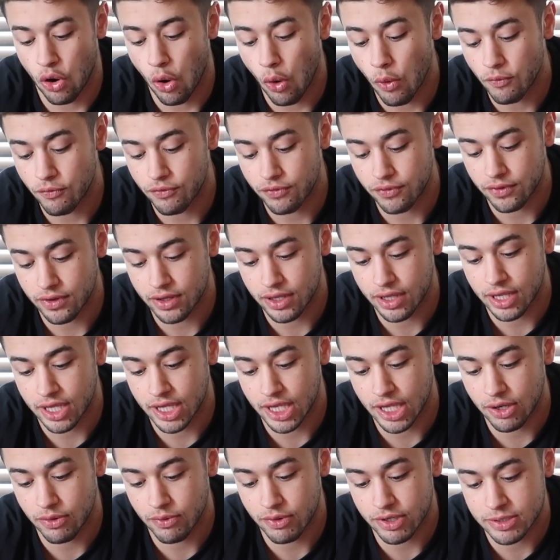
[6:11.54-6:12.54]
Hopefully
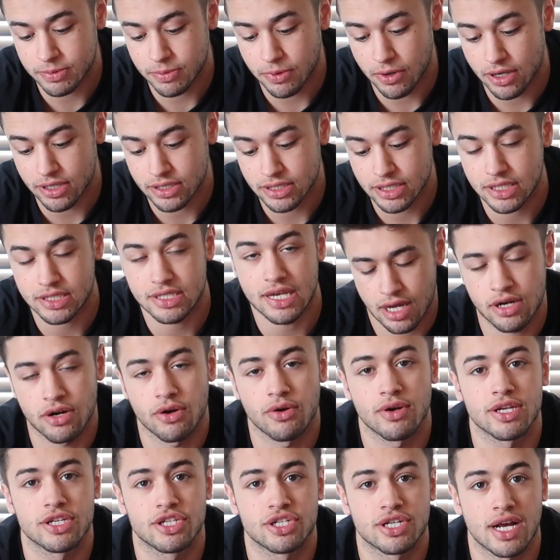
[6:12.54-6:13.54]
he responds to this. I
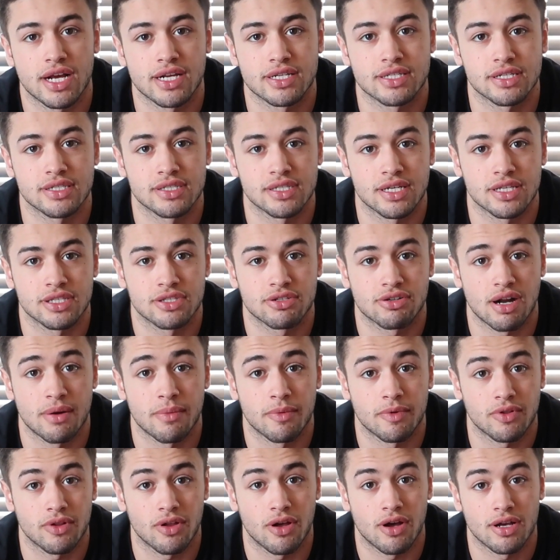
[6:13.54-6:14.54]
know he checks his
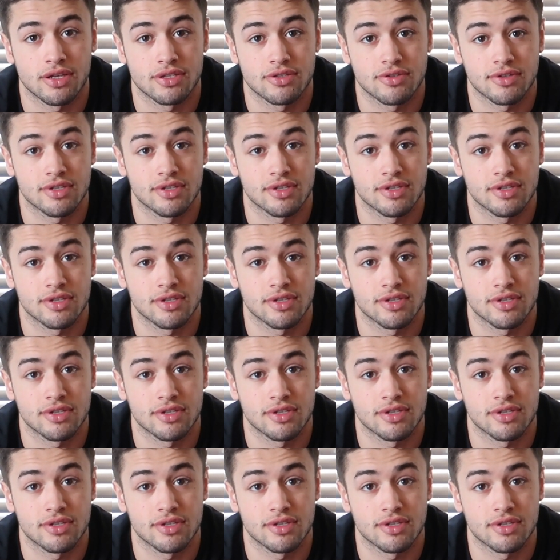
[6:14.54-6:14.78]
Instagram a lot,